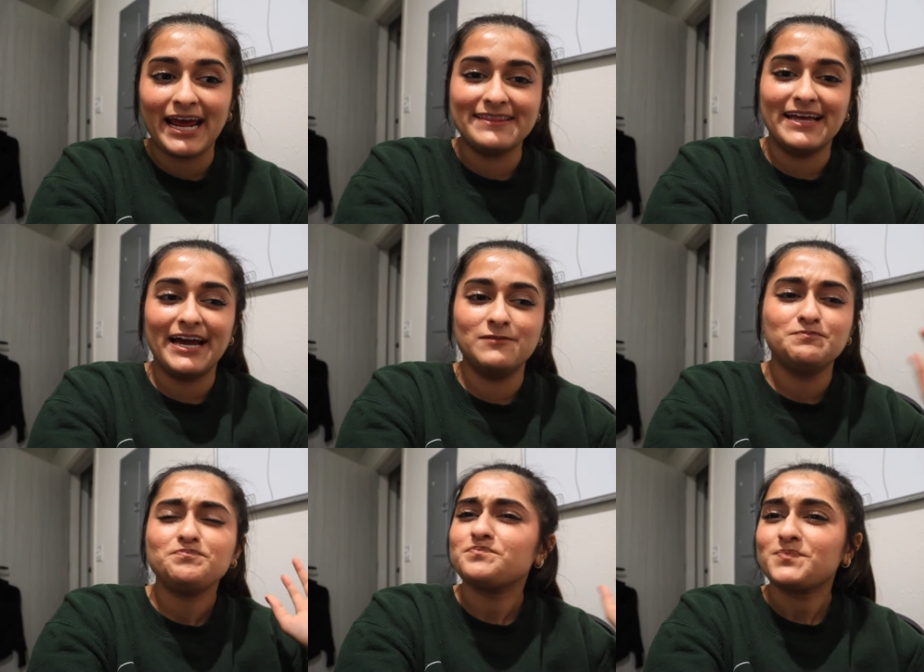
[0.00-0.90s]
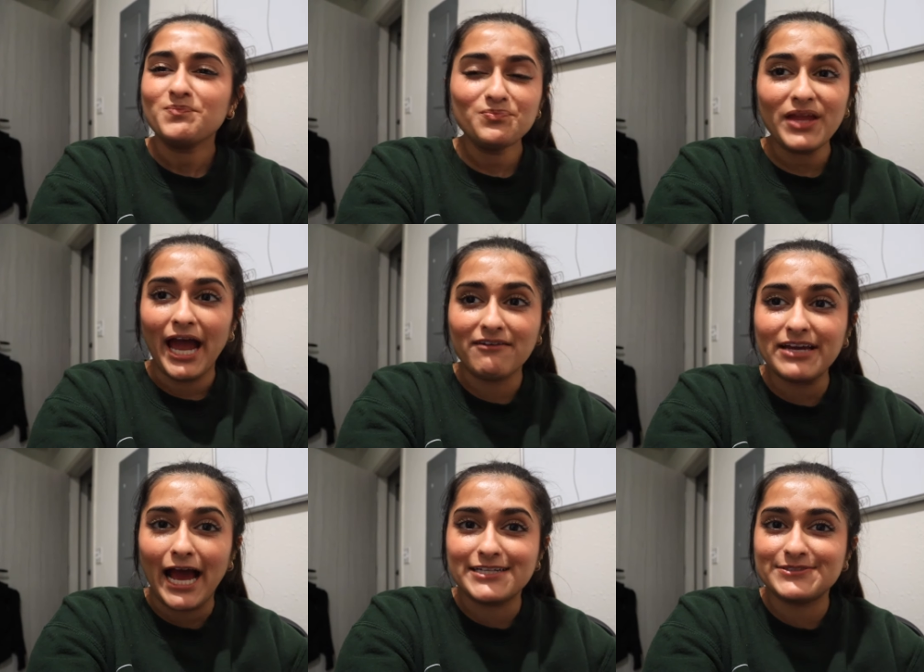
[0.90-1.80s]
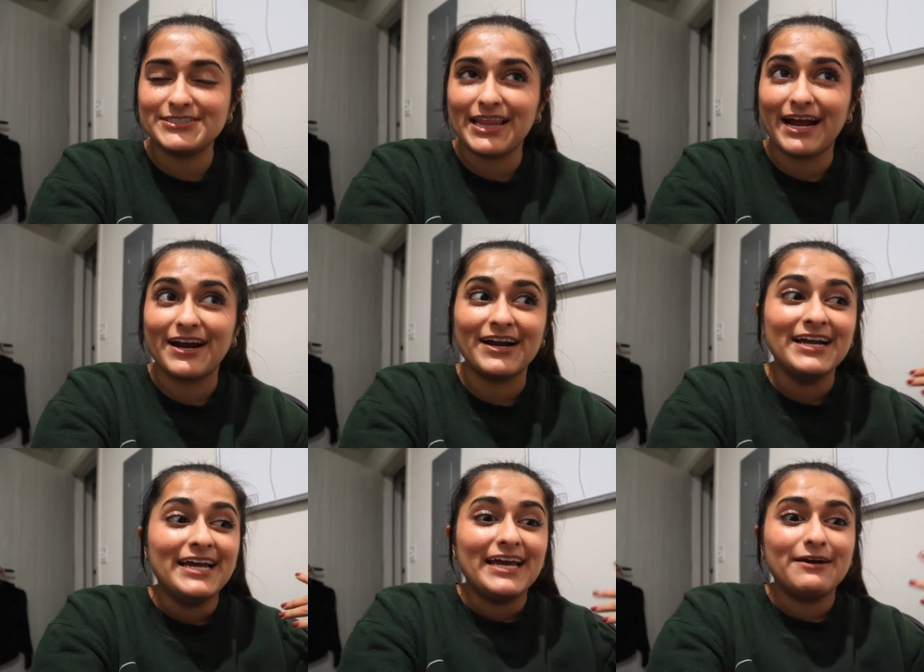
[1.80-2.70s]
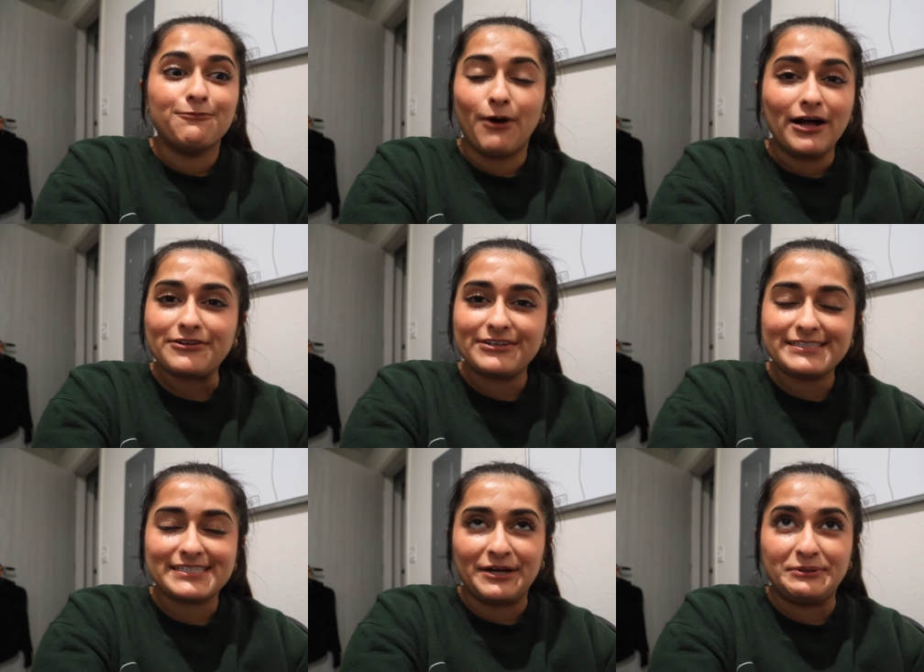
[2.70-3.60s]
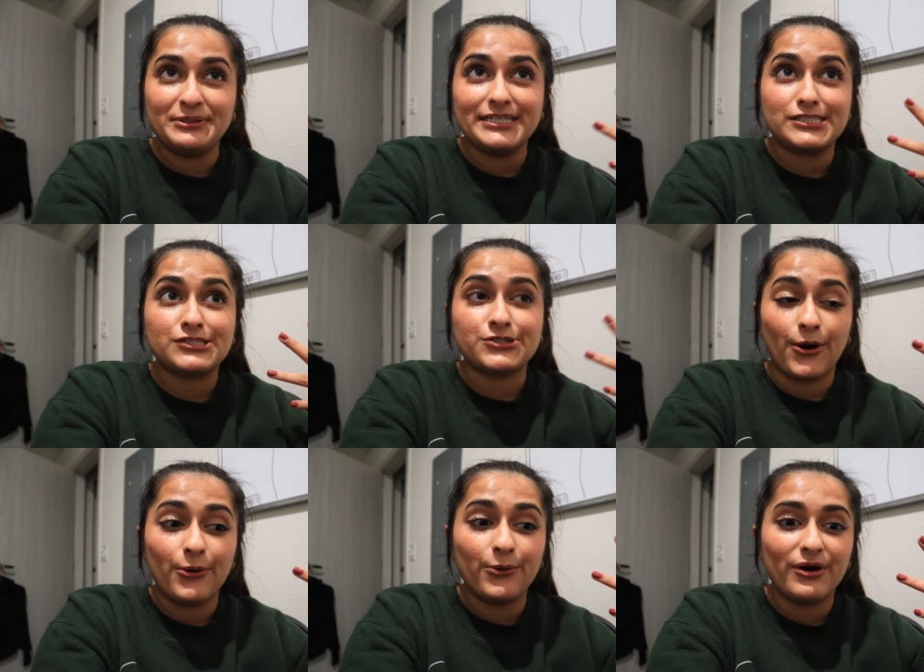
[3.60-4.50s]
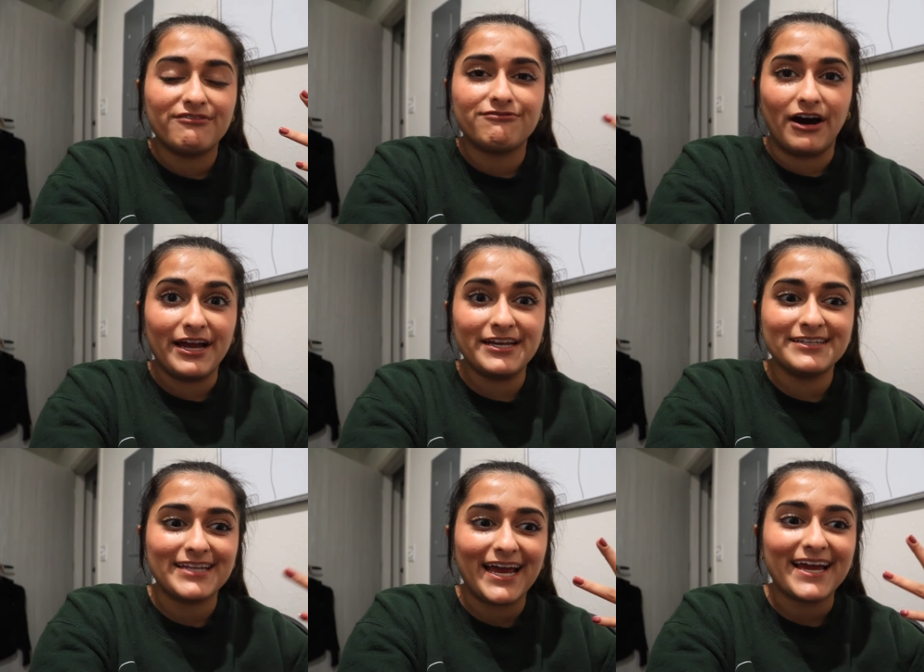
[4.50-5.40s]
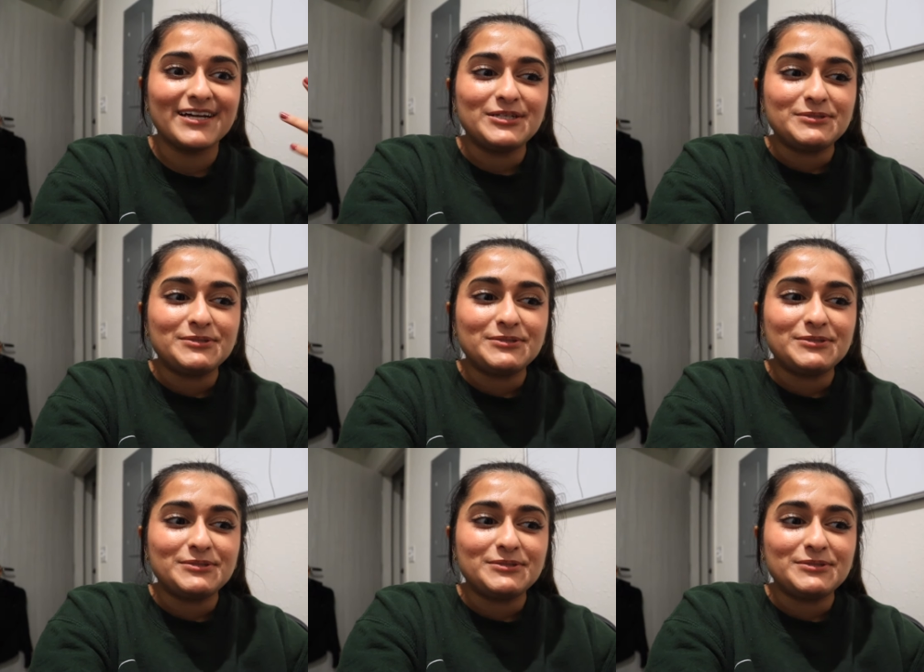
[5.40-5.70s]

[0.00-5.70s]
And then having Azriel there while they're in this tunnel is so fun. Like,